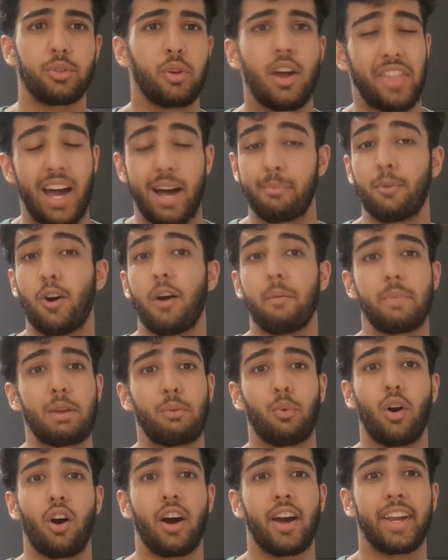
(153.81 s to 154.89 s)
but that might be
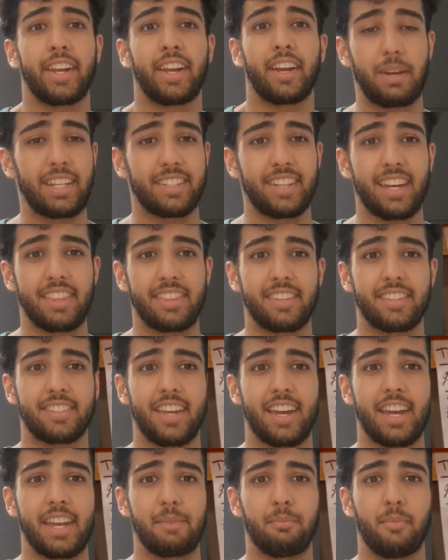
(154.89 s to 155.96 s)
why it's maintained the
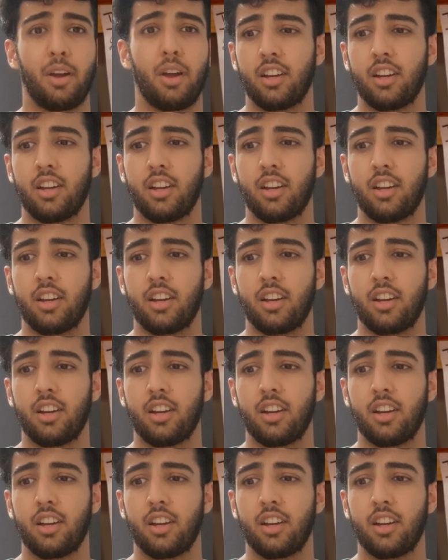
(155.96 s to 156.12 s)
same.